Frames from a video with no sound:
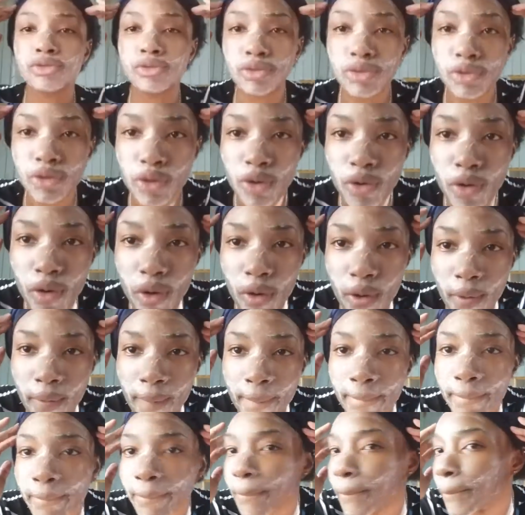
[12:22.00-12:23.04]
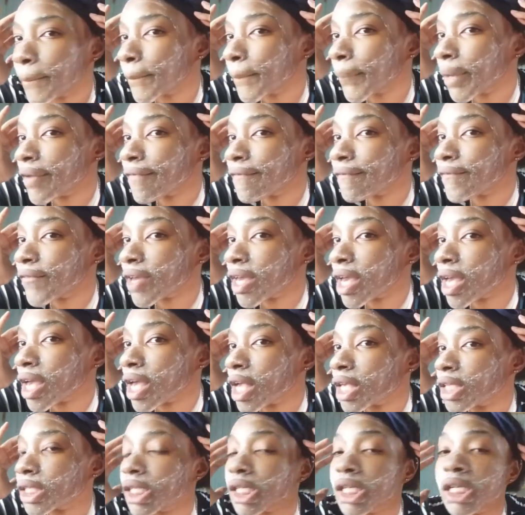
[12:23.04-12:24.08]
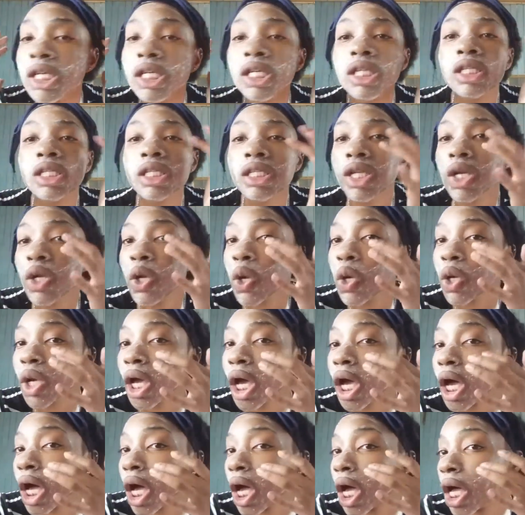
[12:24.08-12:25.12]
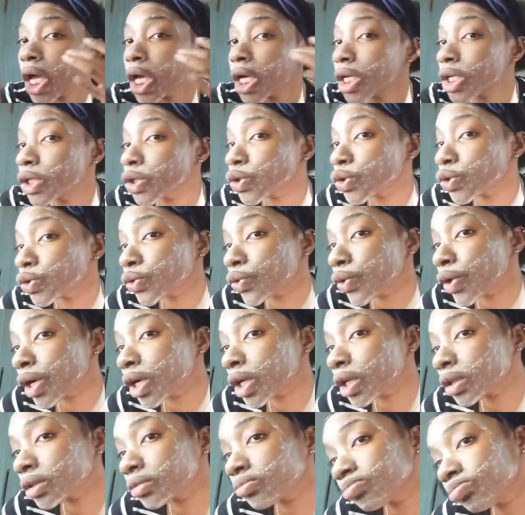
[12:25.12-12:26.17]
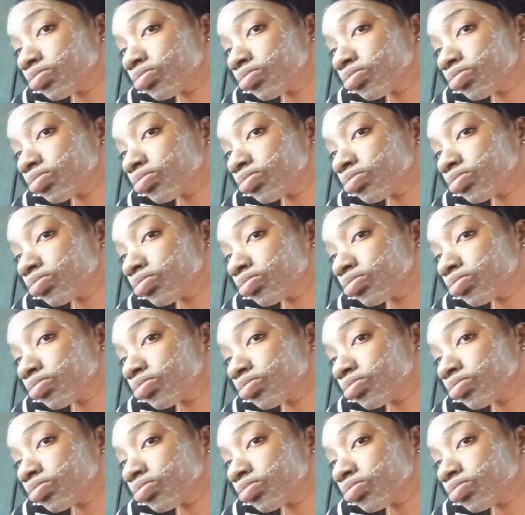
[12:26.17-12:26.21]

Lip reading: So my face is in kind of sort of.